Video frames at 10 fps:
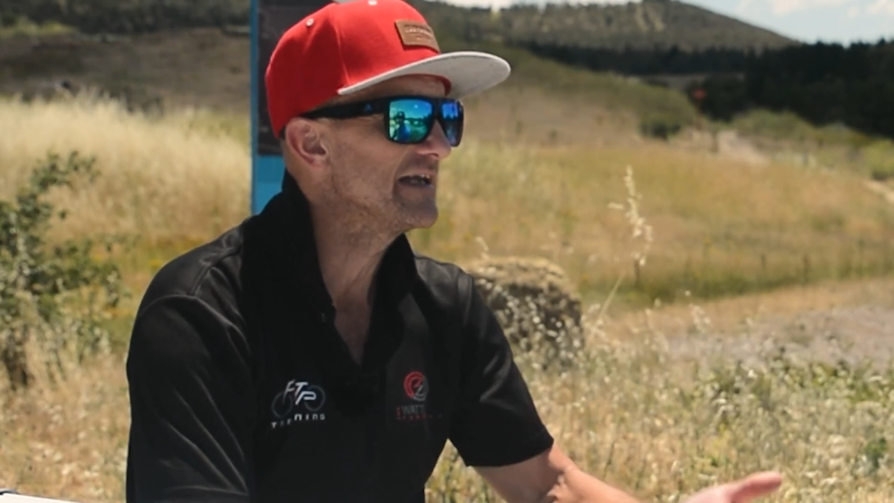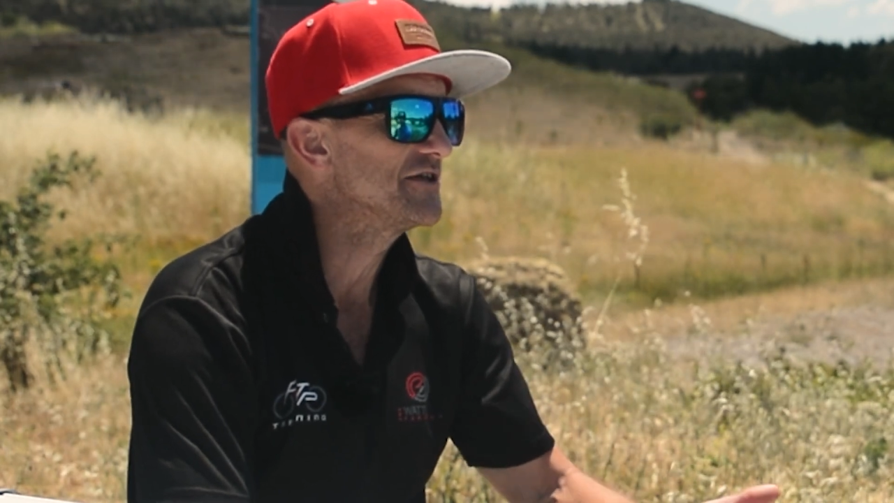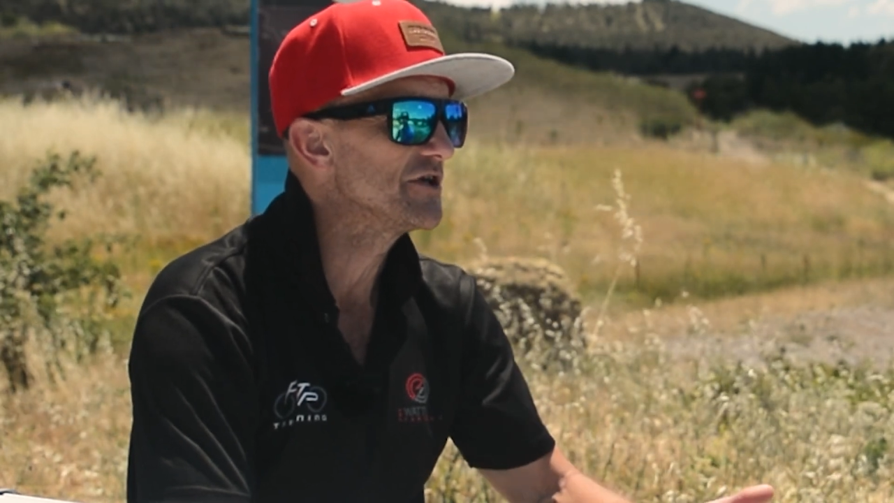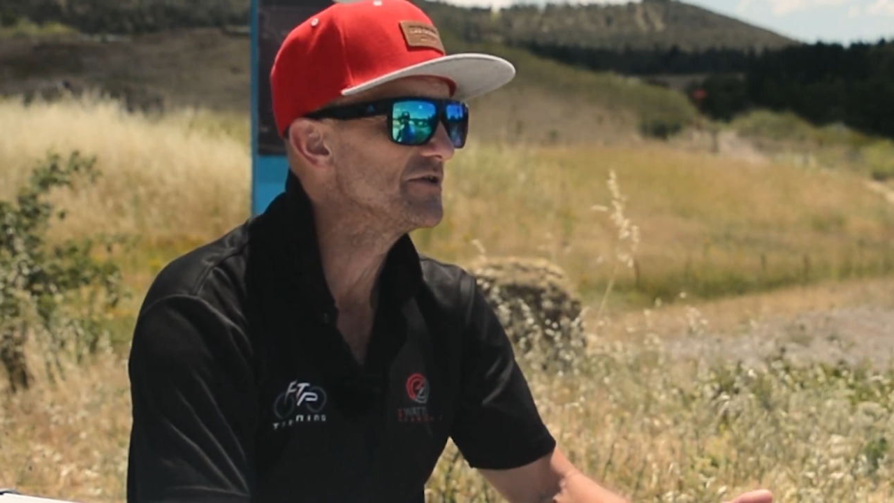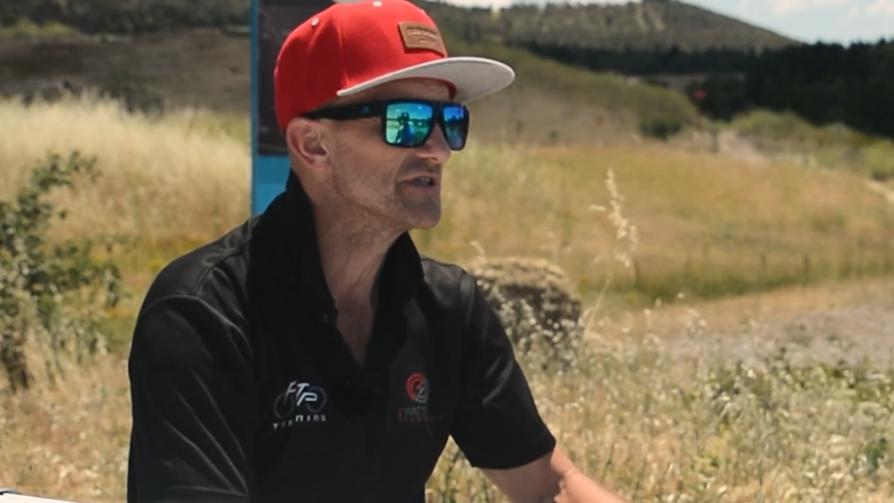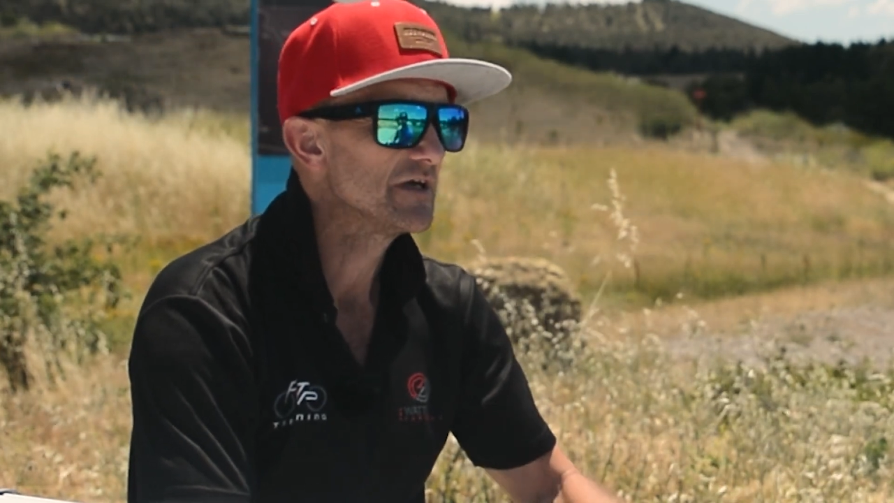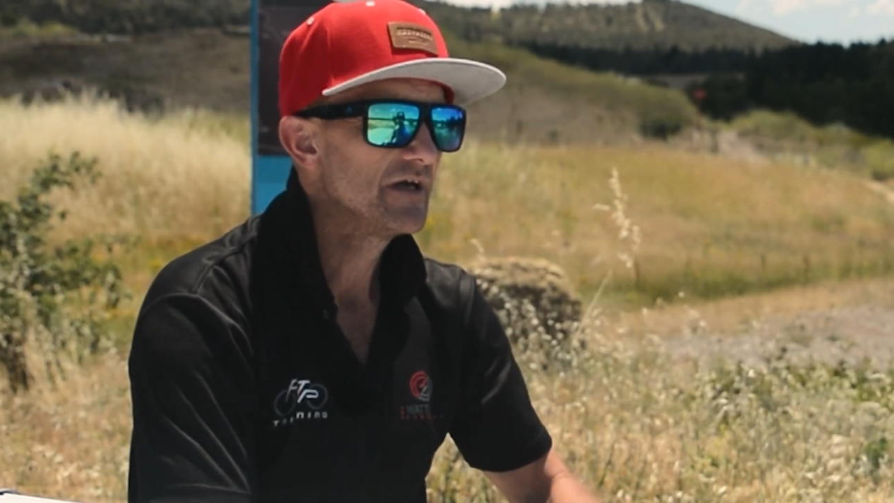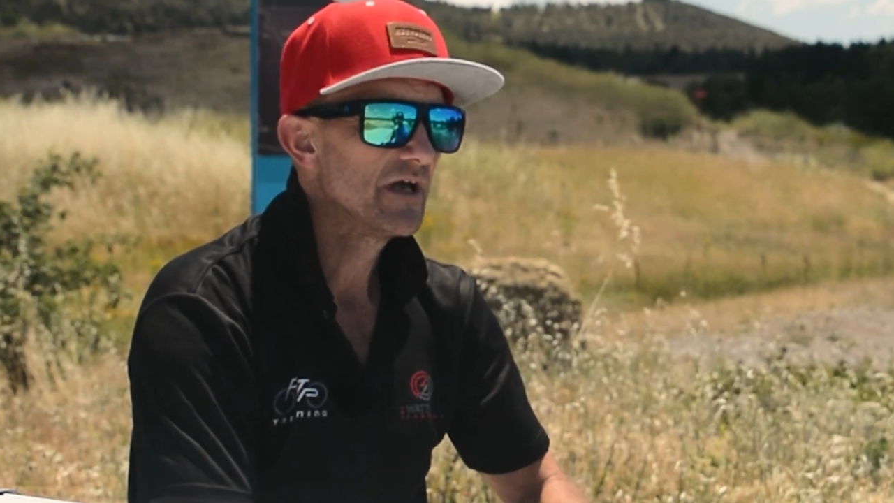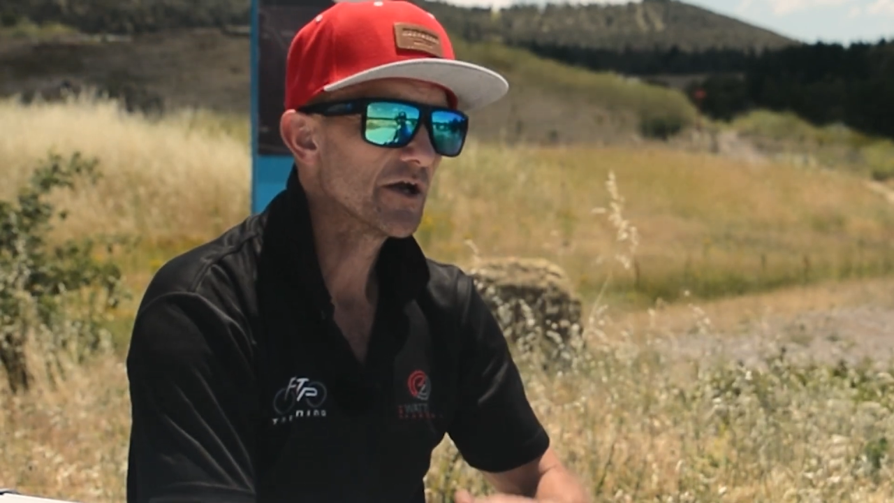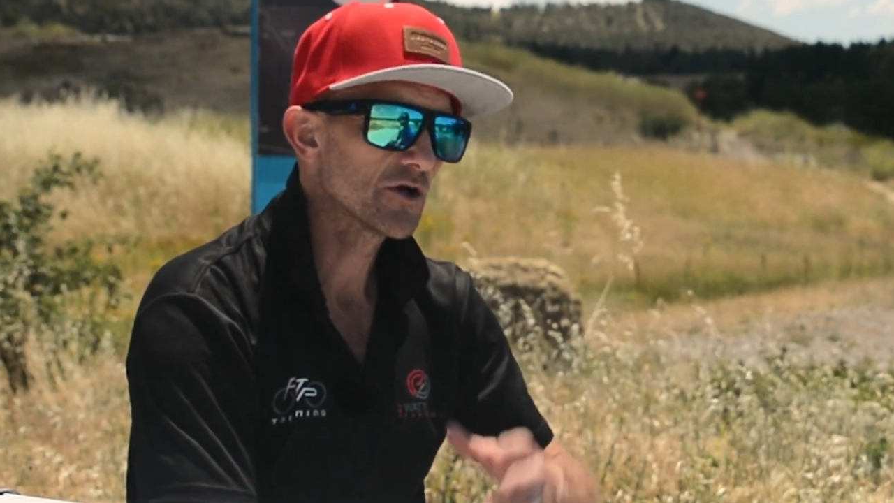issues,
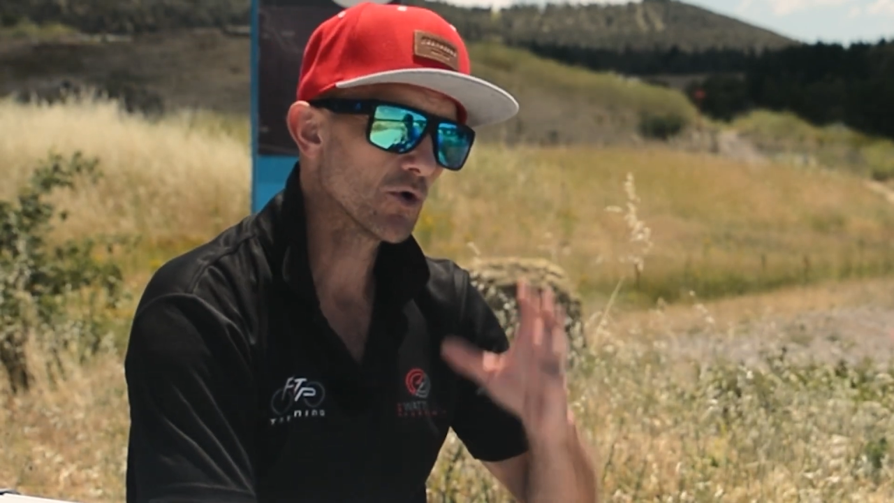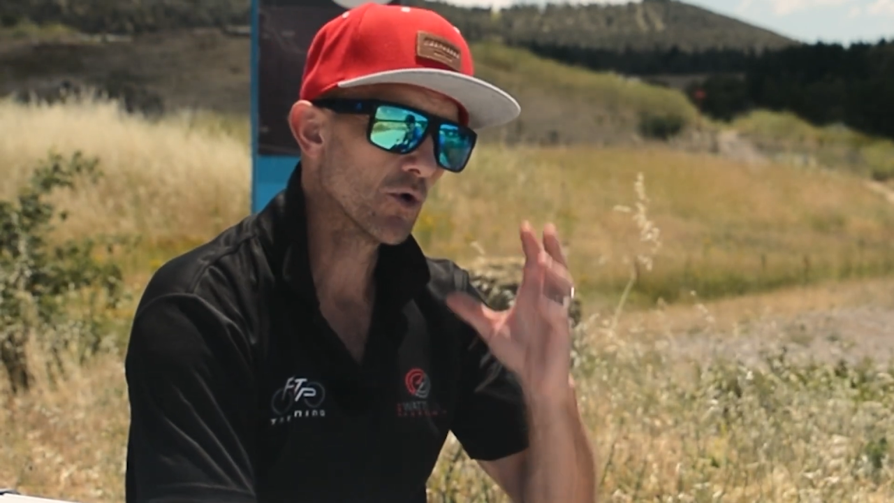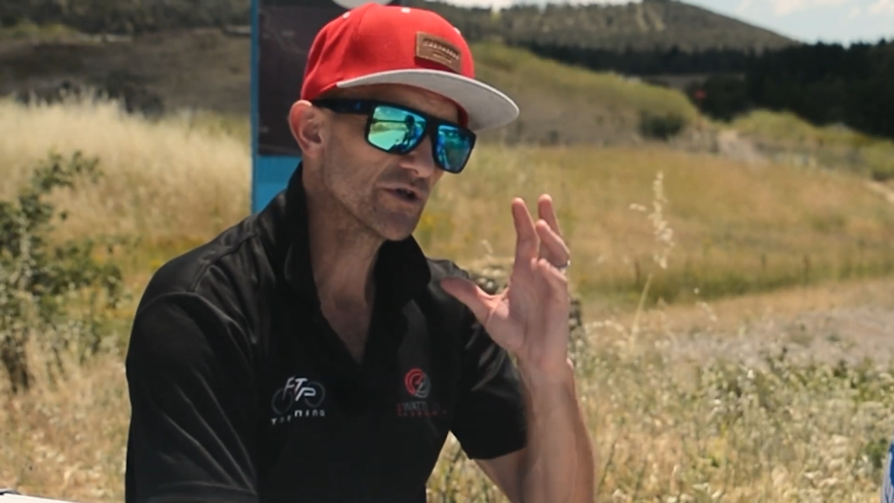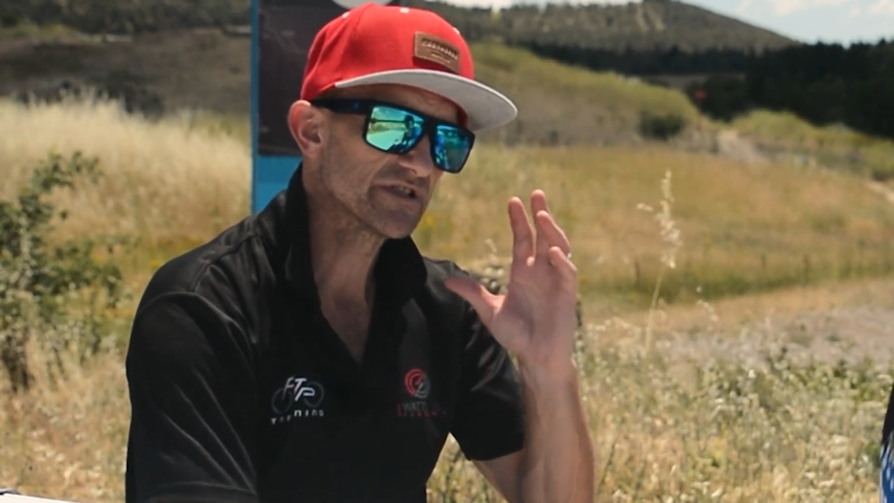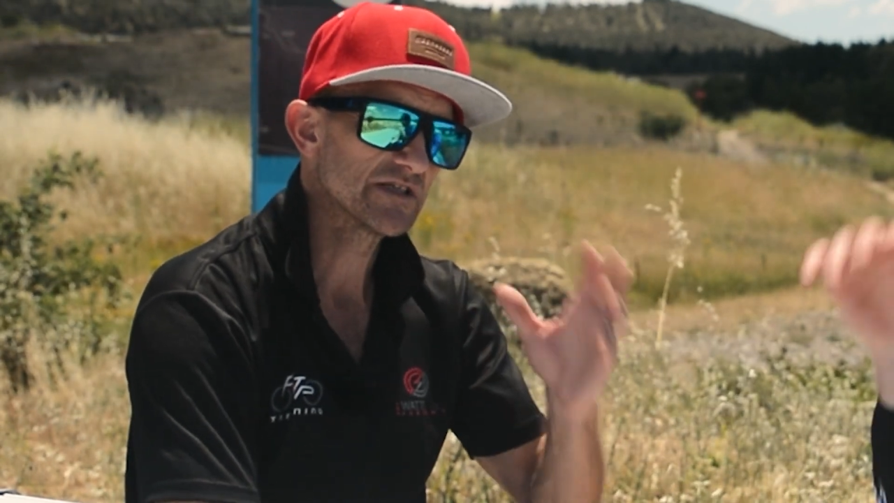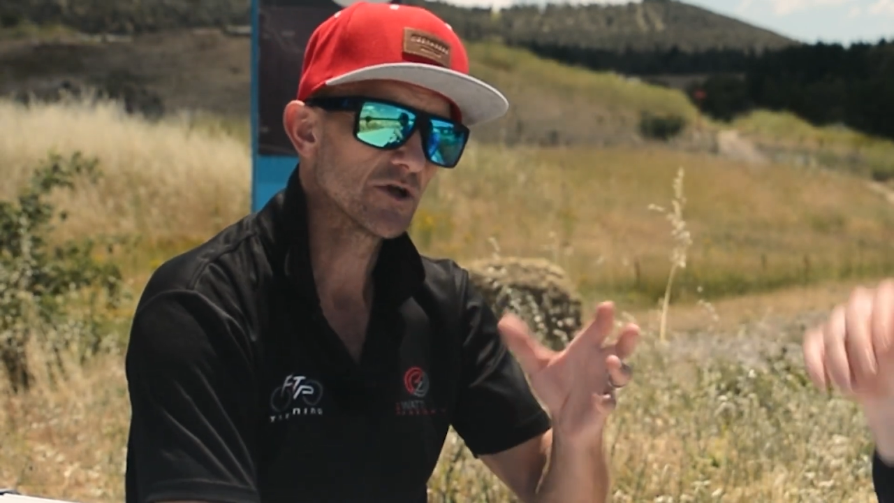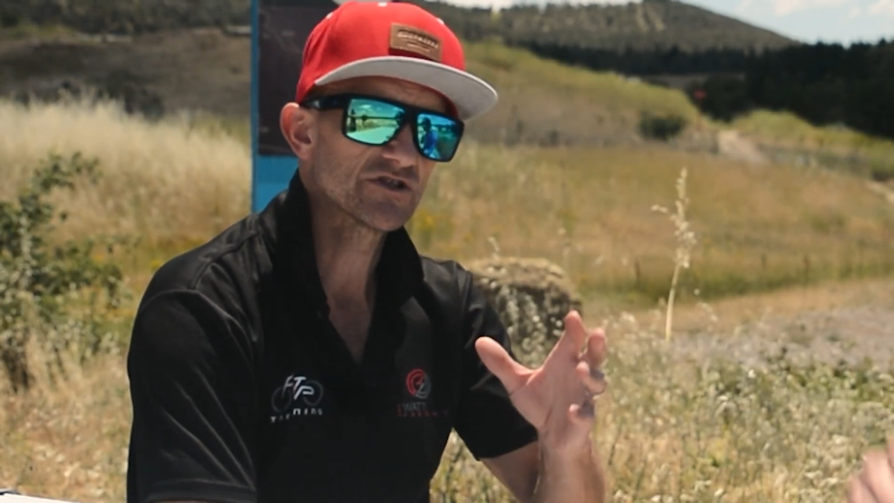and of course there's